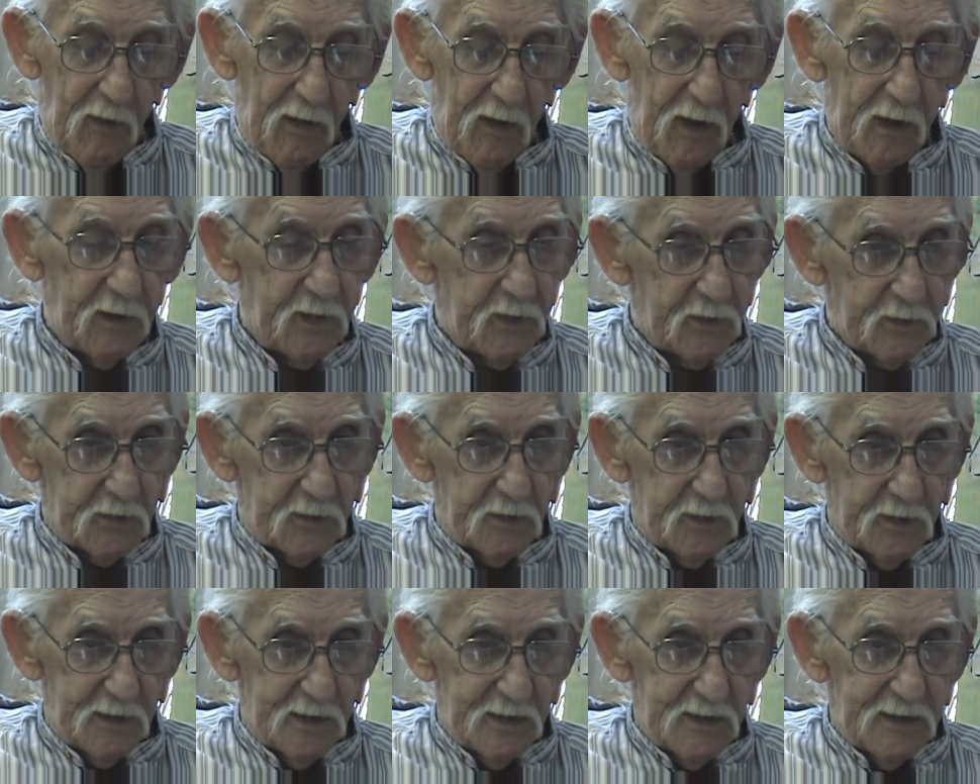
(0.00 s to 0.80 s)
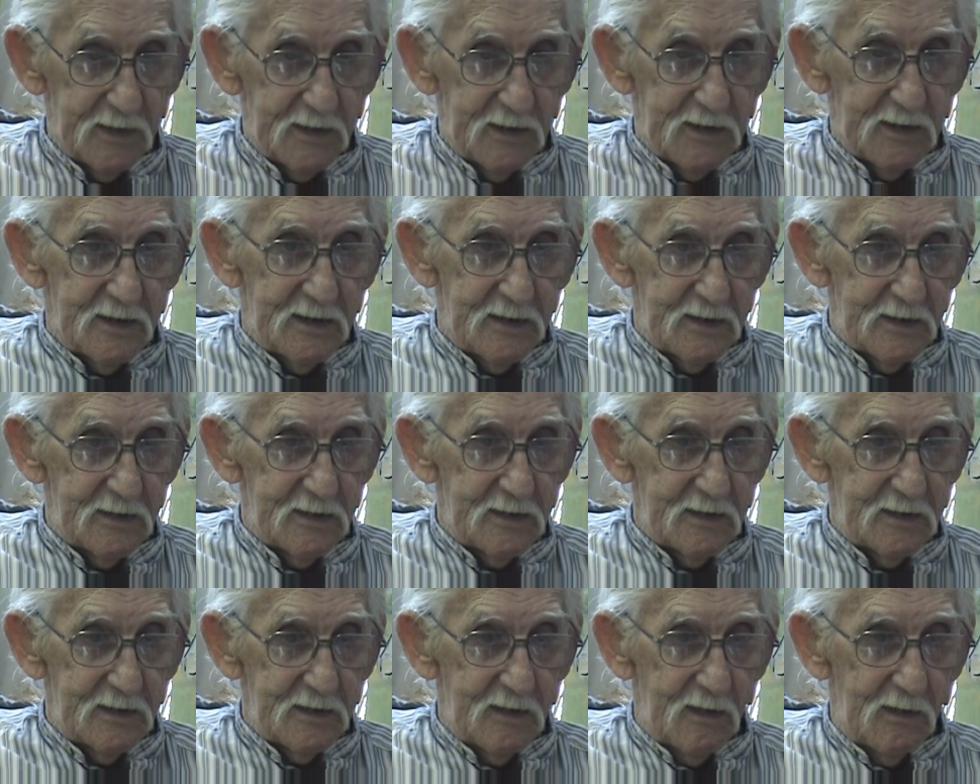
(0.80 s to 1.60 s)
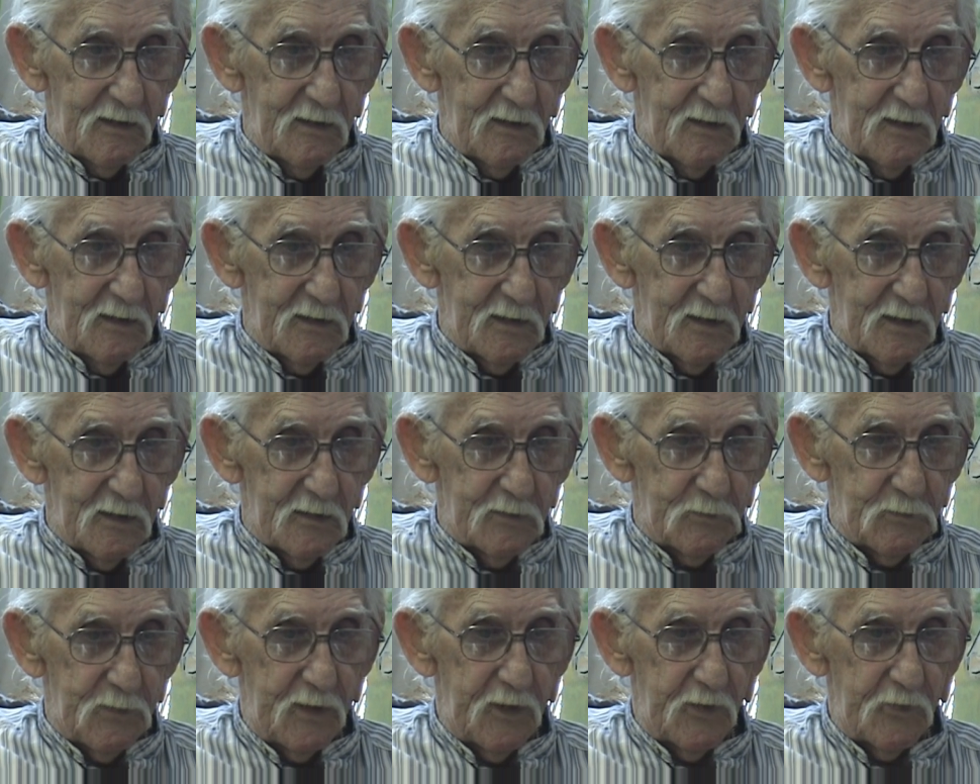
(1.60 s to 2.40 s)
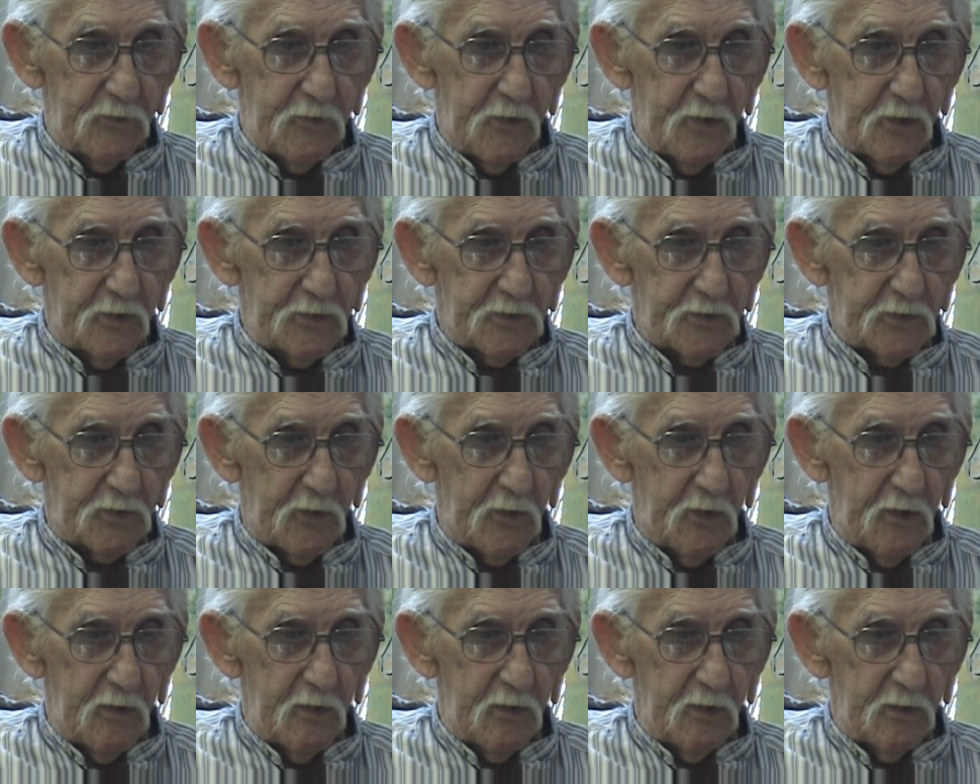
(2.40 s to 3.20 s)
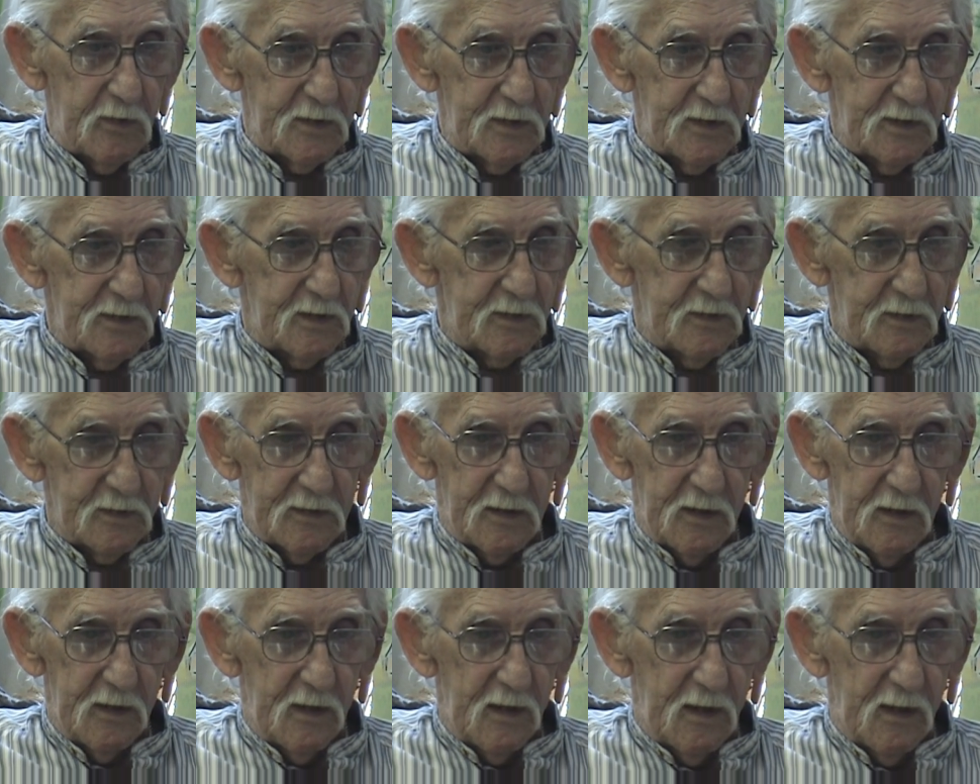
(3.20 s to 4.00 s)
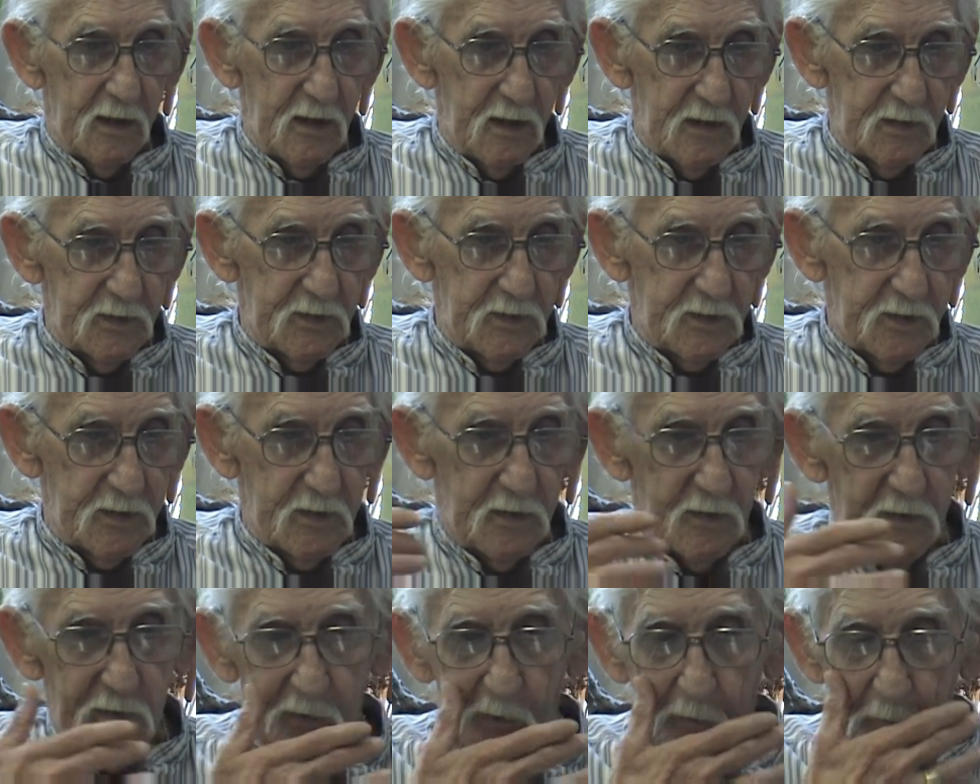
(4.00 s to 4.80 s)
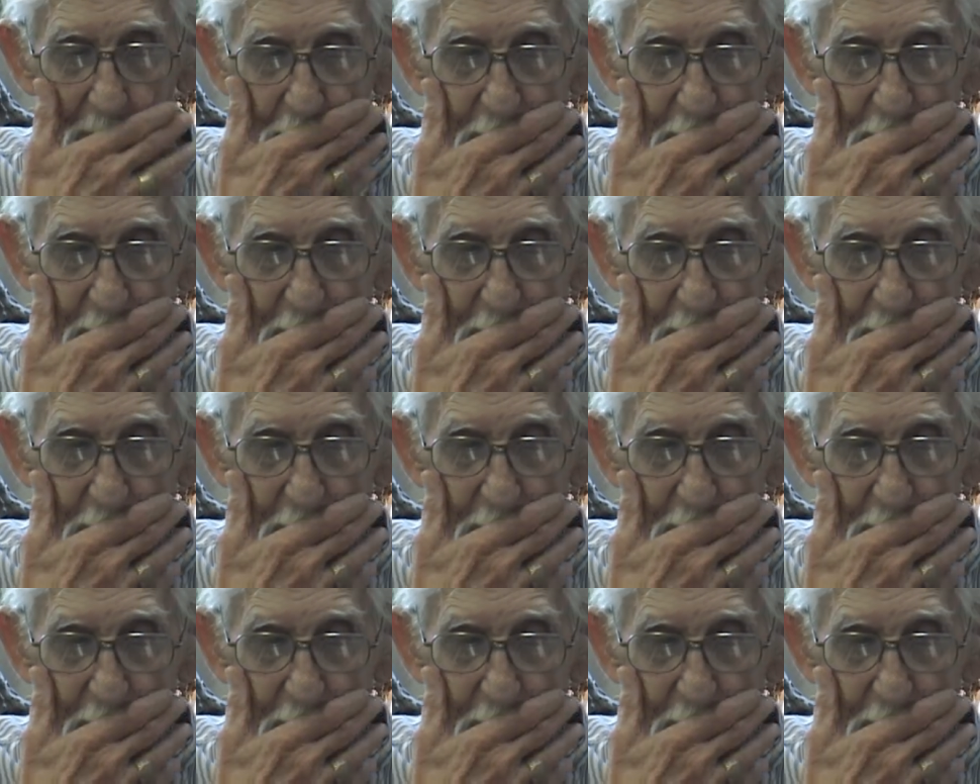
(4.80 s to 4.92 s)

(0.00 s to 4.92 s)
And it's been a drugstore until